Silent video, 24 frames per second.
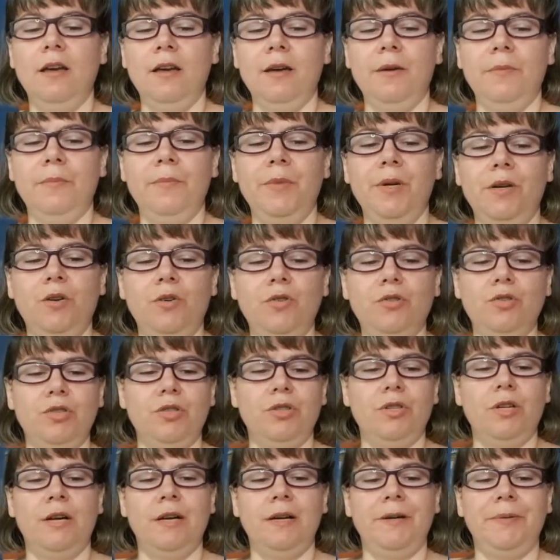
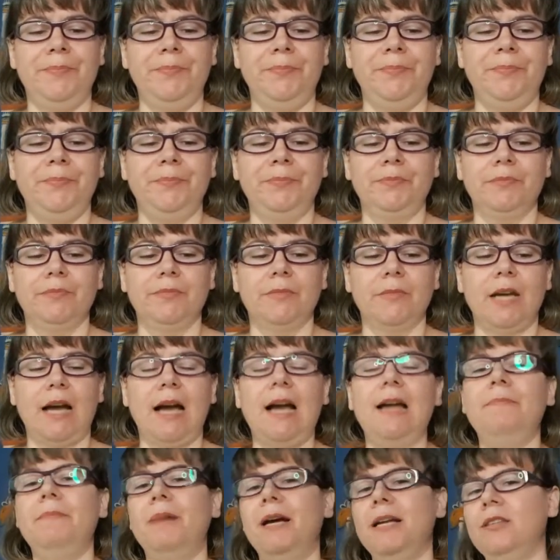because
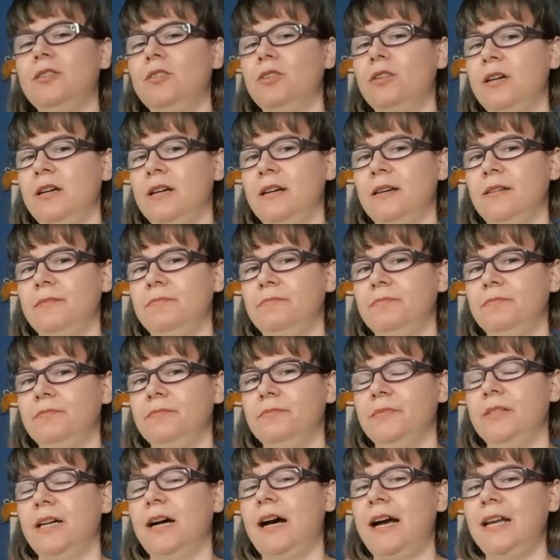I might,
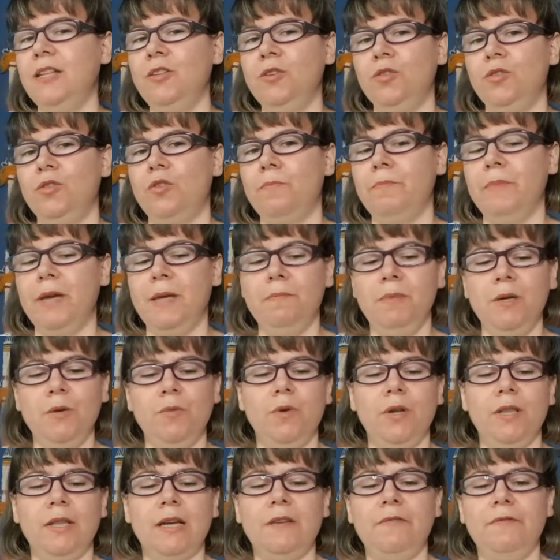I don't know, maybe
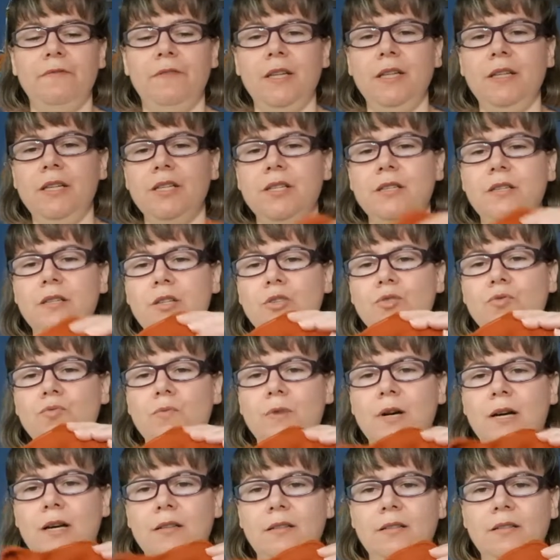when I finish these
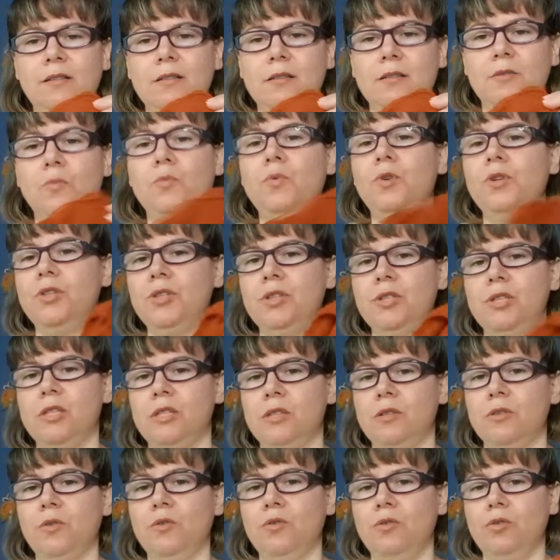ones, which
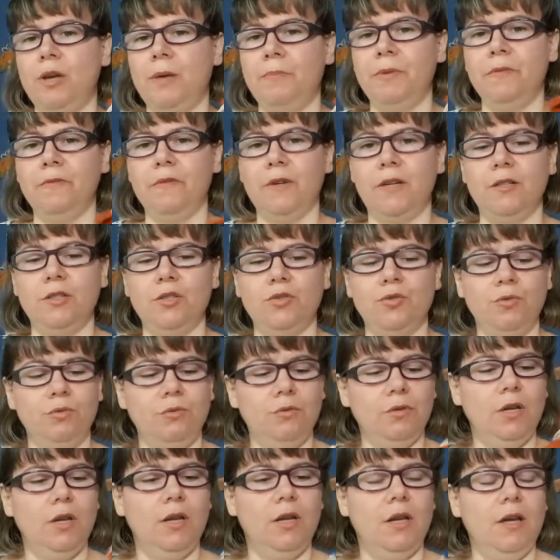is going to happen very
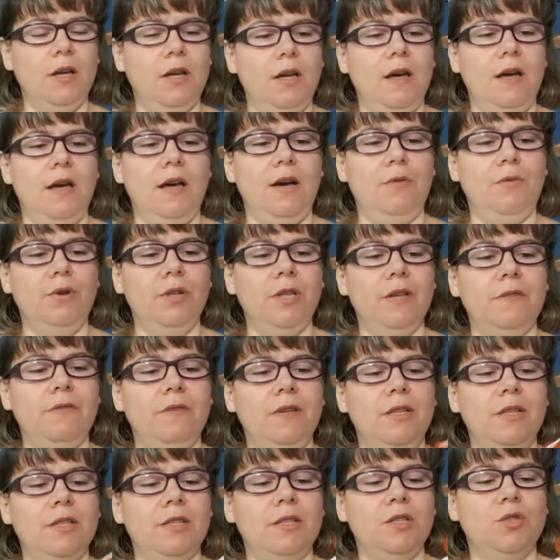soon, when I
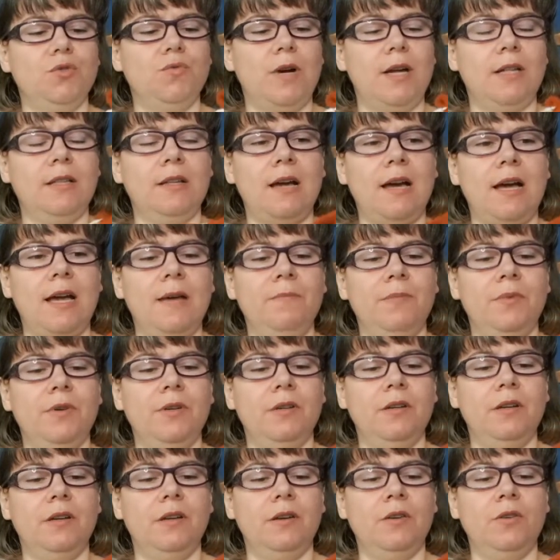finish this one, I'm
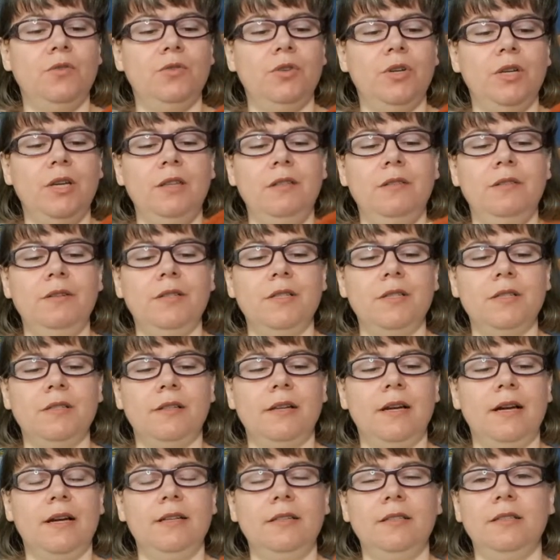gonna either
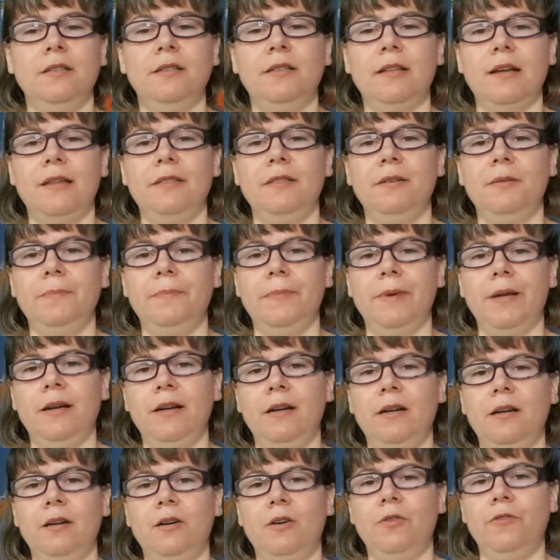start another
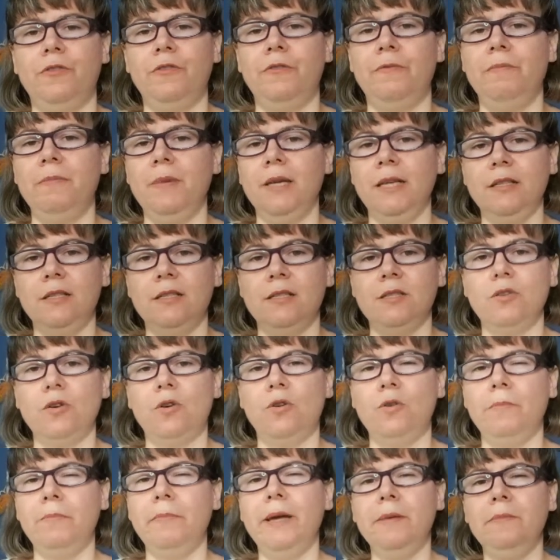pair of mitts,
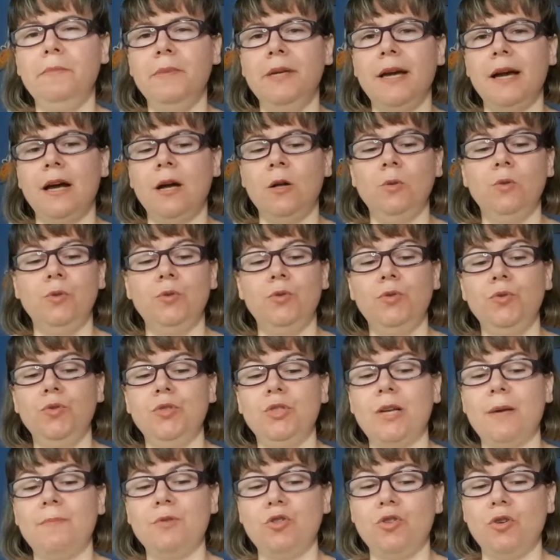or maybe I will do
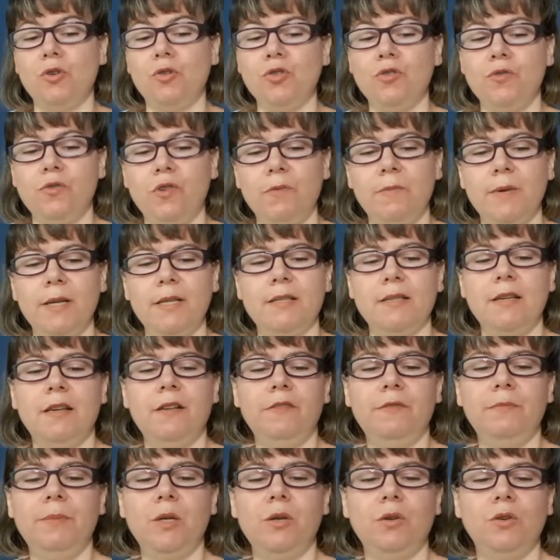some socks for
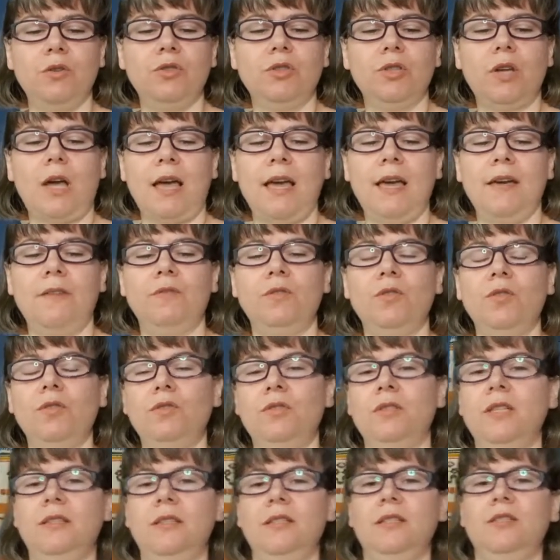myself, because I have
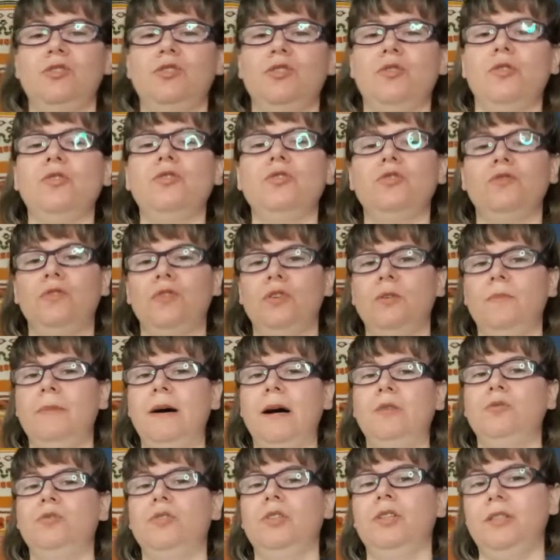not knitted socks for
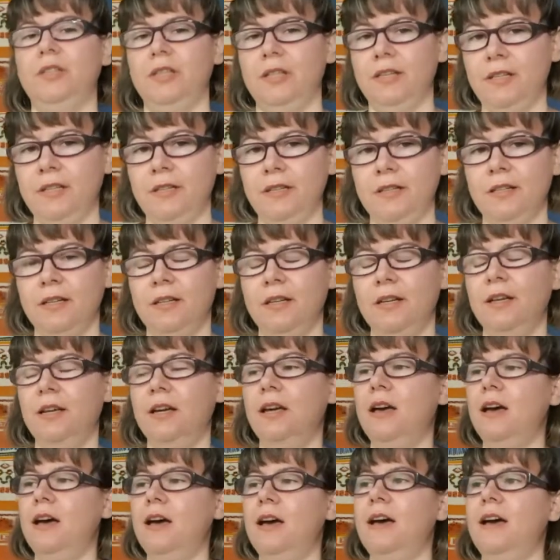about a year,
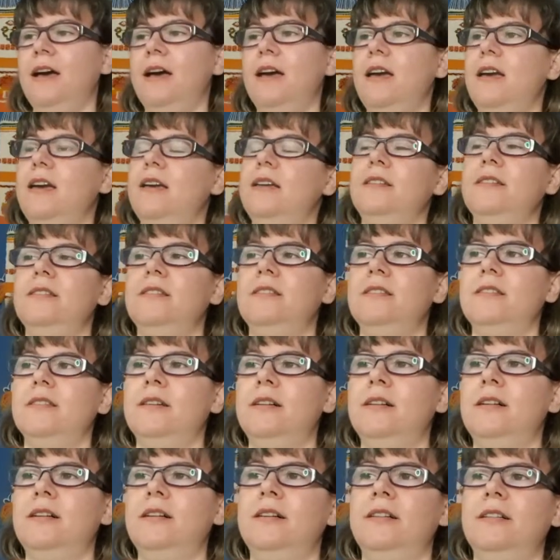and
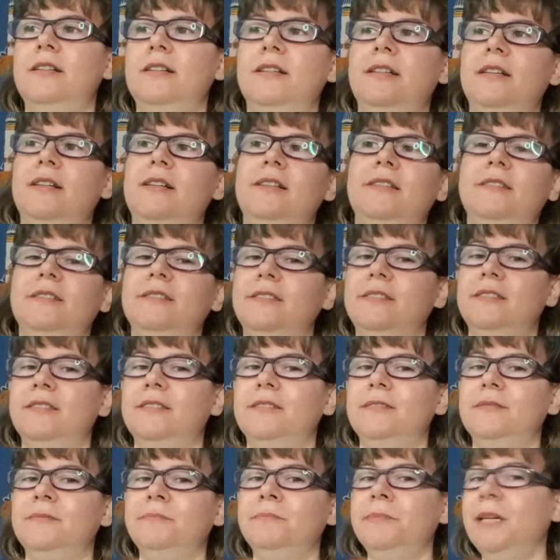
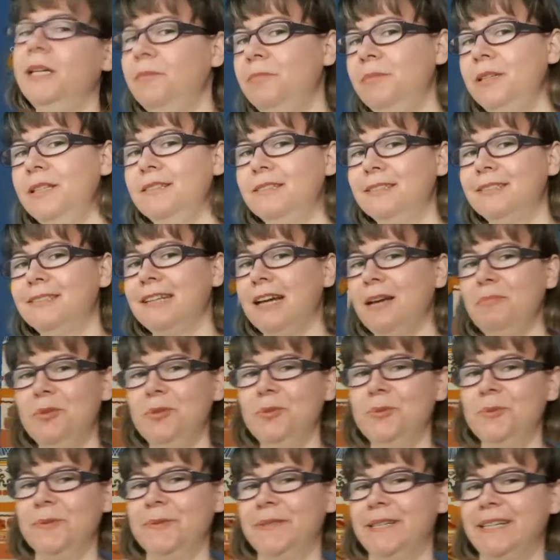maybe it's time to
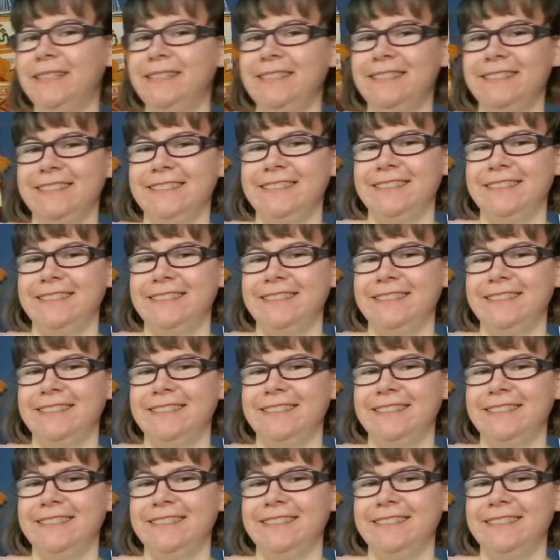do that.